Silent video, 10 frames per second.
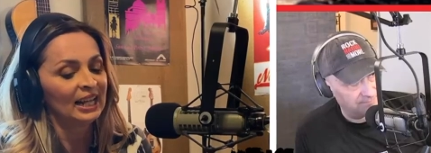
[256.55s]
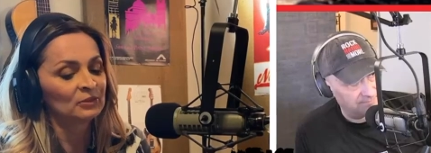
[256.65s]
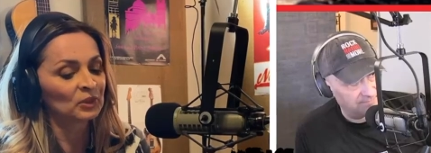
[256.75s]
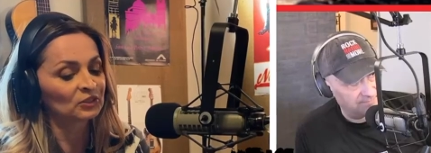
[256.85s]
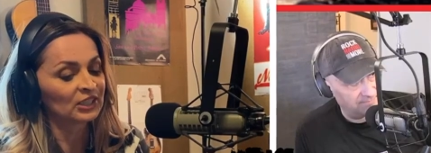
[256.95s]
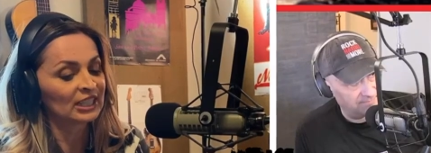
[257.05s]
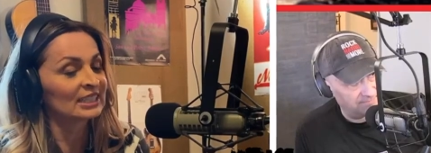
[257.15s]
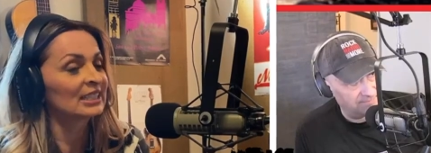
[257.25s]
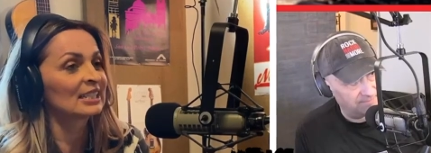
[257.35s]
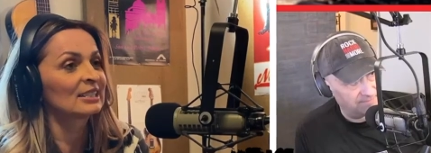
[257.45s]
Speaker 1: and we
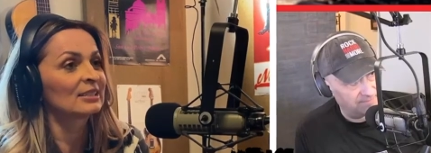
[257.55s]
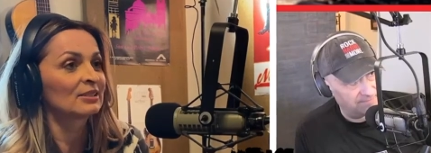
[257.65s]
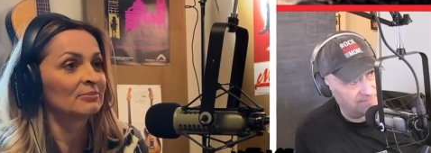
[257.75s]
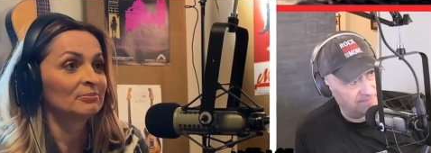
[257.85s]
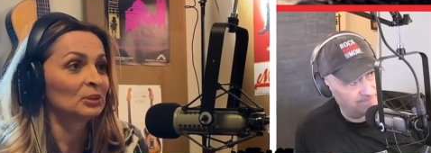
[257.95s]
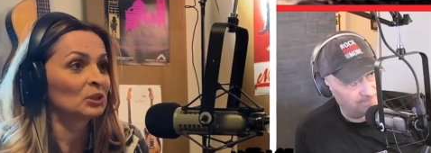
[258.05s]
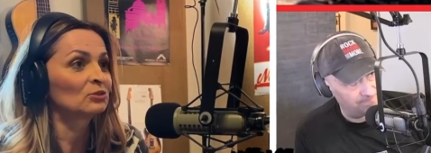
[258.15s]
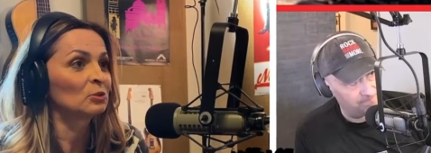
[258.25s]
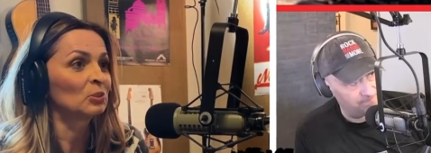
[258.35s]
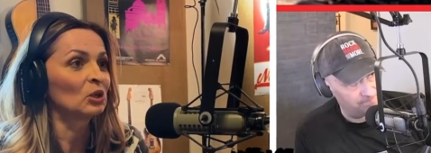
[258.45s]
created this
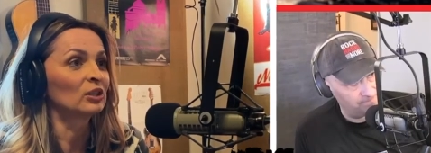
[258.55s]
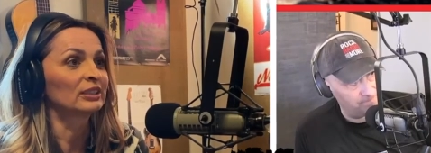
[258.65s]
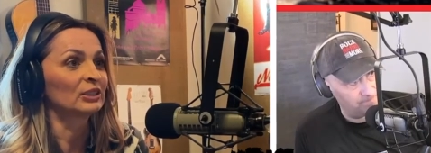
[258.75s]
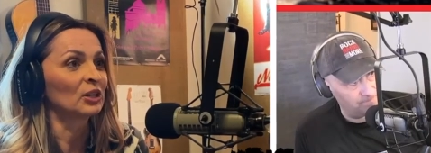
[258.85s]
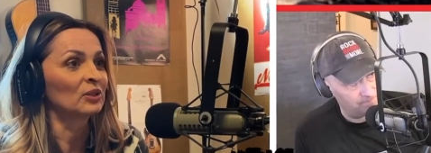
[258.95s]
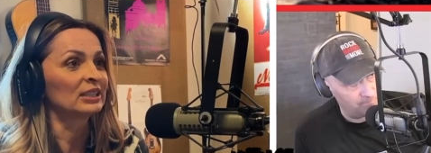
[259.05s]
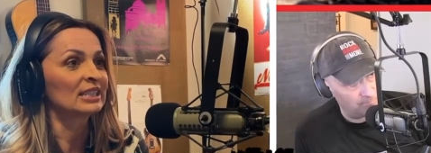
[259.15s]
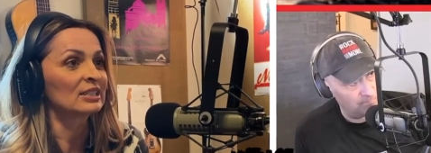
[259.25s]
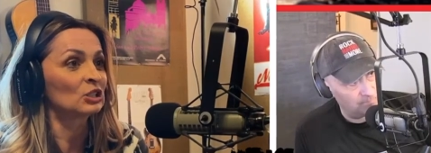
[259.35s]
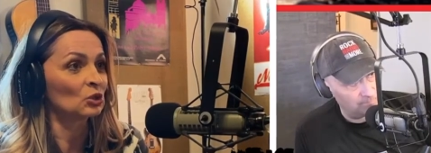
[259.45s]
beautiful book, you know. And
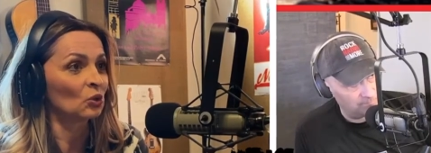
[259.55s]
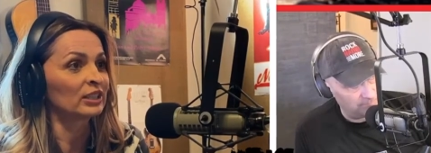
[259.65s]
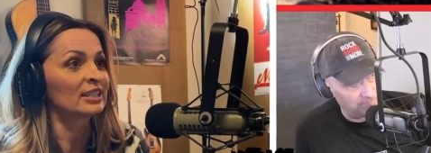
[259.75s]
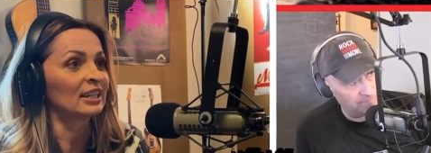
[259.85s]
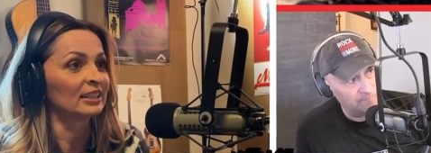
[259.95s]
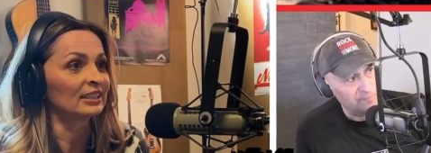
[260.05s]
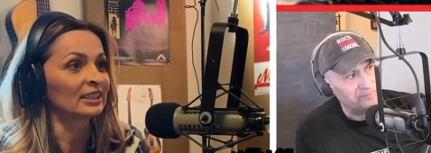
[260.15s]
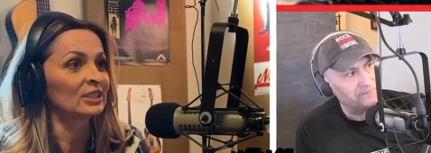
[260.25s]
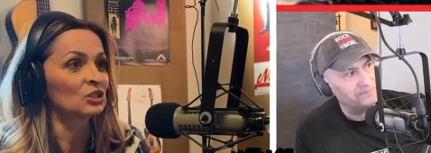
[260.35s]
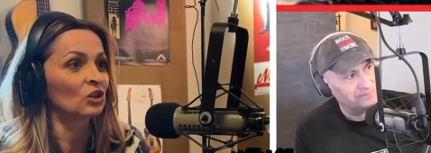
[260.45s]
it's a
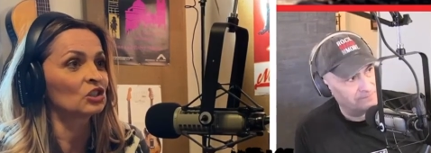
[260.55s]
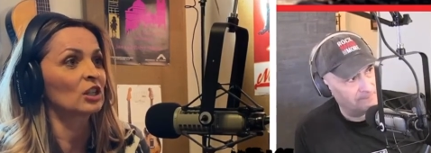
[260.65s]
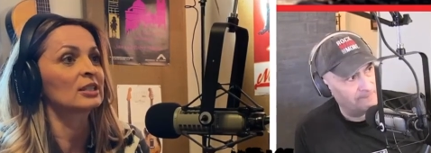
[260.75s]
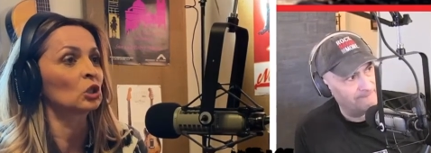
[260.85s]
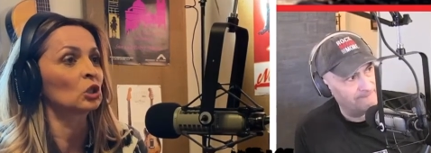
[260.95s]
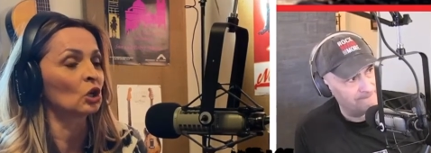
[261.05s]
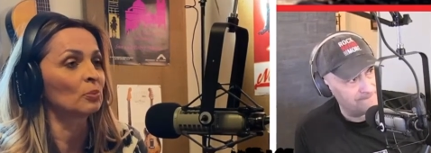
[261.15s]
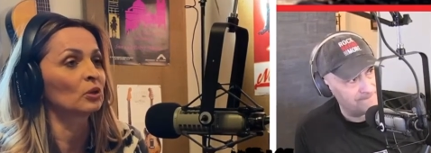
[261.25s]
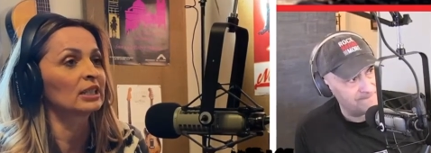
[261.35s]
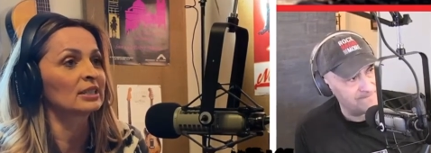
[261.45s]
storytelling. It's not just a
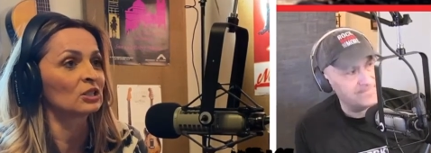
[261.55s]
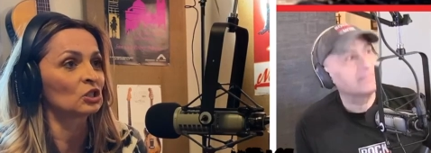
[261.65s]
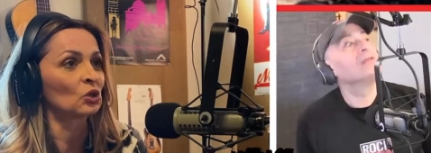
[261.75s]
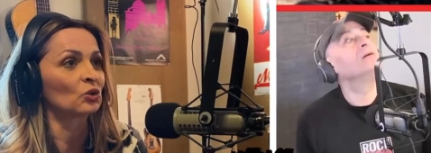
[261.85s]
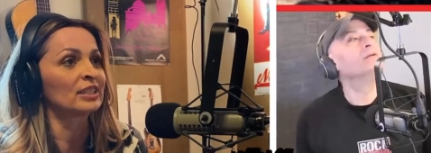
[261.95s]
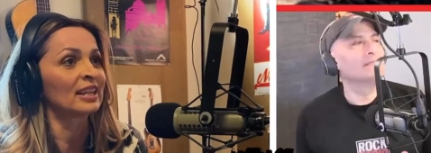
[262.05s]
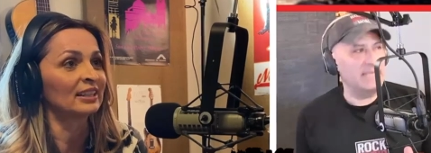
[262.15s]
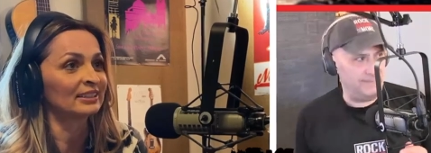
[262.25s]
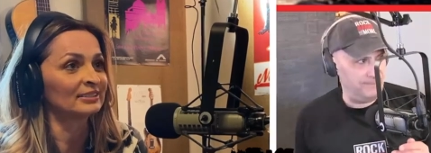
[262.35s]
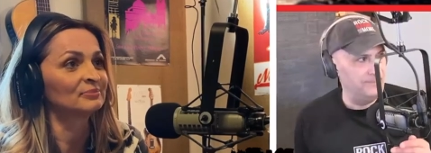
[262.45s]
cookbook; it's a
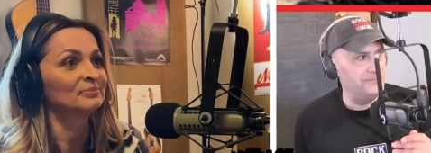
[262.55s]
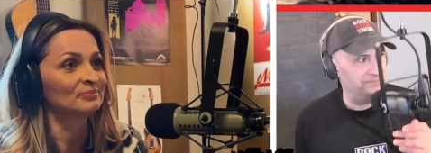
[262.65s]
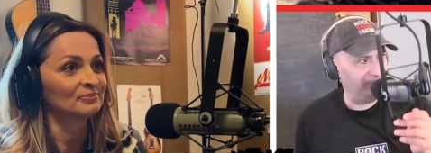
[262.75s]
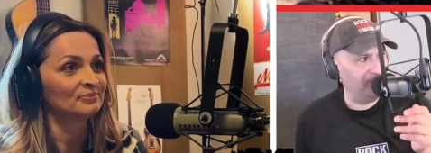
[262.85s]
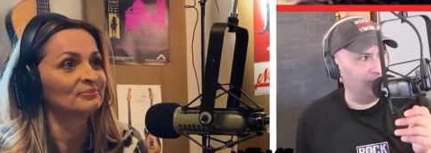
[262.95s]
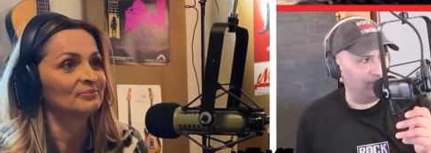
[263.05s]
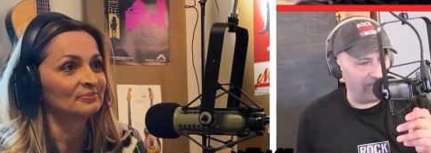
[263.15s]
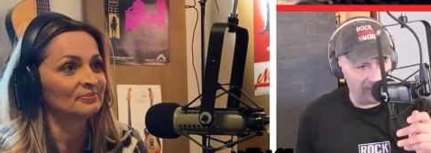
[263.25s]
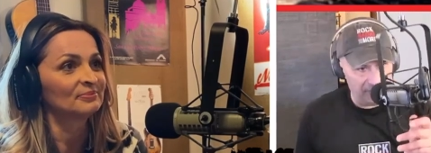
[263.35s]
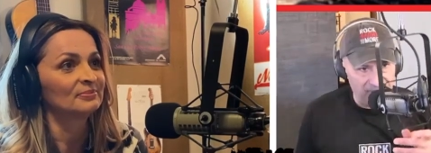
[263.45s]
storytelling.
Speaker 2: Yeah, you
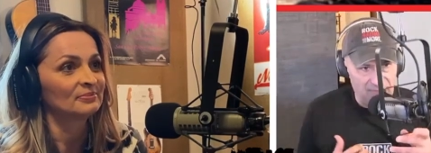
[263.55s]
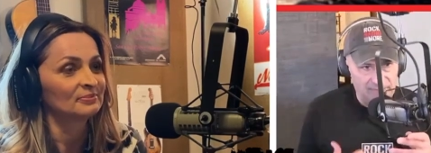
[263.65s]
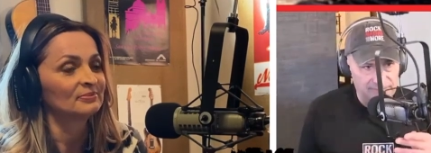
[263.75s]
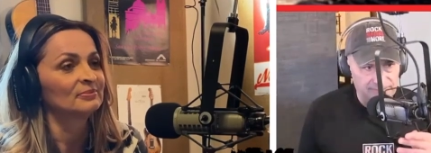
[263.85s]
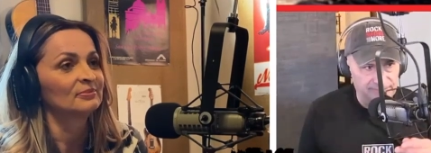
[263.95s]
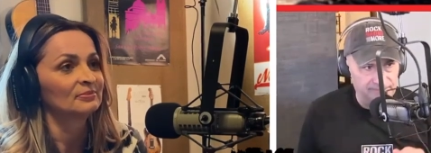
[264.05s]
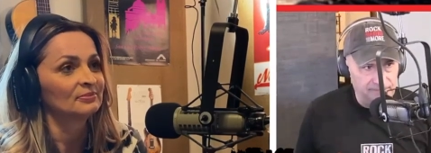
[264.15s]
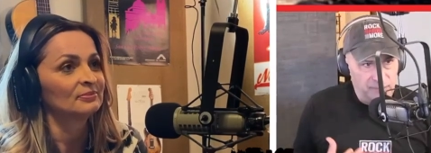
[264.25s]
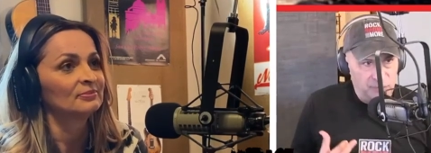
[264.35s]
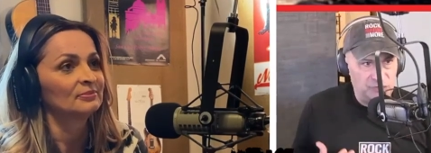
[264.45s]
kind of
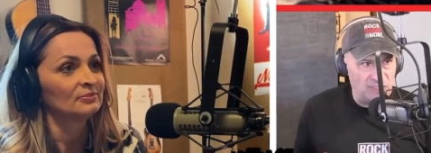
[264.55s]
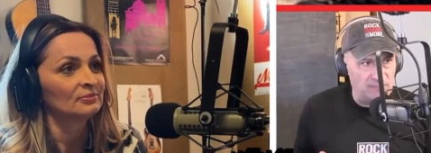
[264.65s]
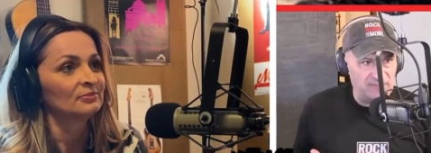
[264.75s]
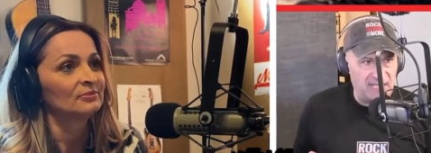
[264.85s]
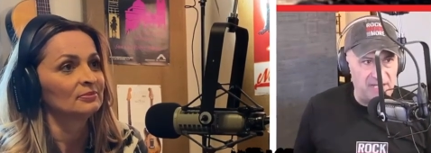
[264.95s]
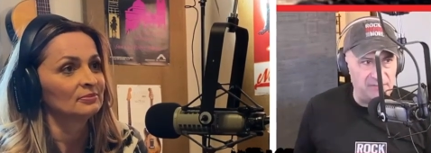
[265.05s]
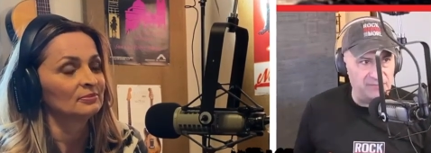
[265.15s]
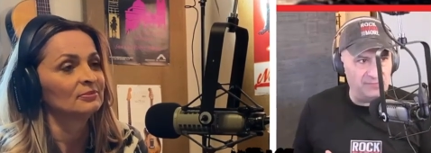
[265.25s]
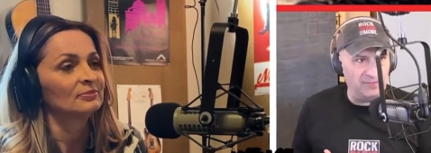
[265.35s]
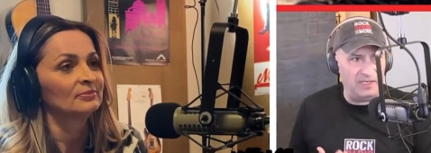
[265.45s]
put some kind
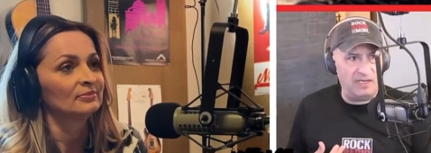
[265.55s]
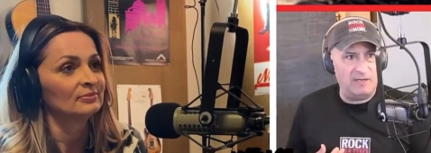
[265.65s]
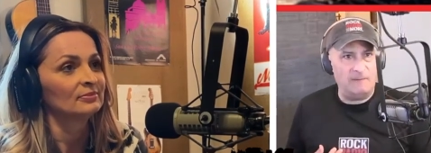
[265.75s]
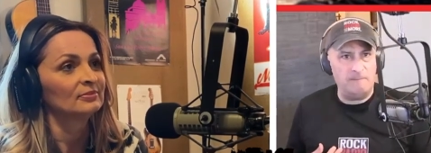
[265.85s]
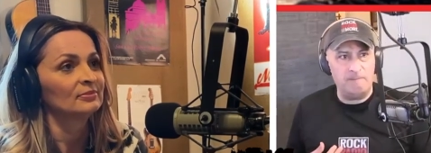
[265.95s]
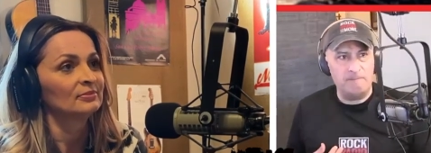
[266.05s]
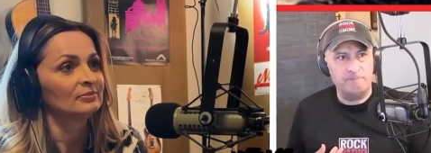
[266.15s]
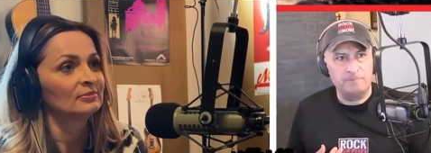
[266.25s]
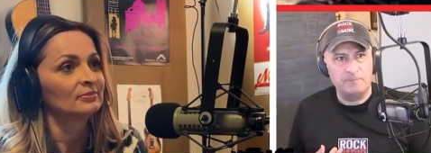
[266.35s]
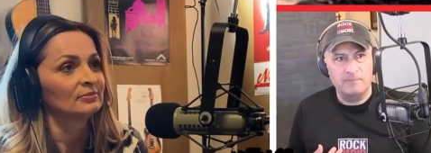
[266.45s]
of
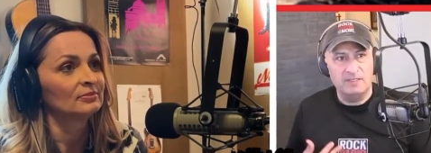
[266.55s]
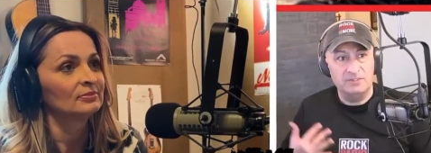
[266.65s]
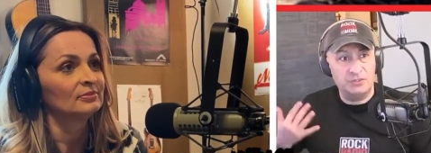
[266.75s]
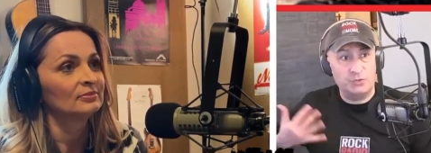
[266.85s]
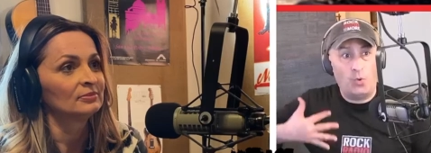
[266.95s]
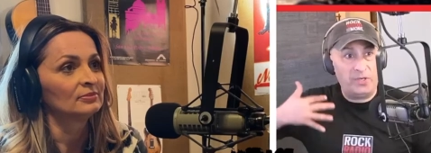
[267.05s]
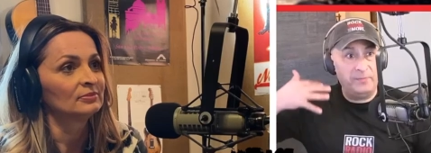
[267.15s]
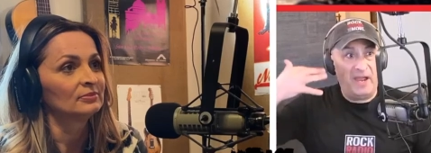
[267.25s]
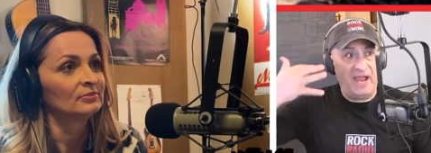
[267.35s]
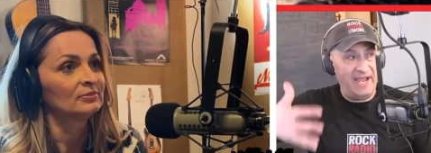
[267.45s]

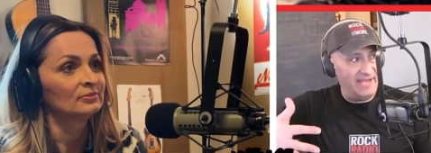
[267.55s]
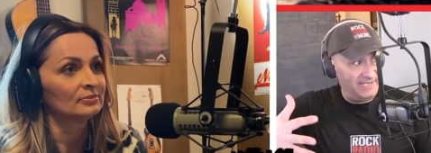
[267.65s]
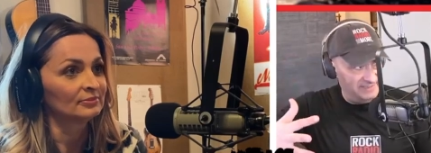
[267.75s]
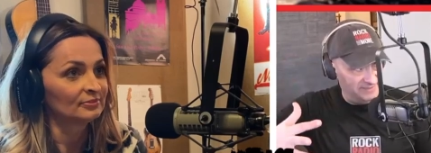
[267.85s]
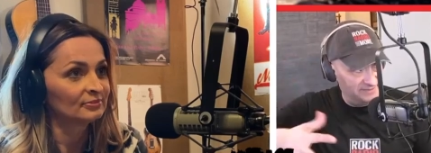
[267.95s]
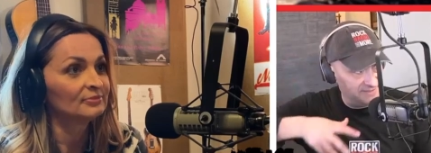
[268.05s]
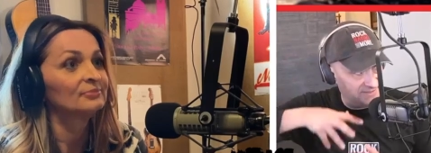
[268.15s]
story behind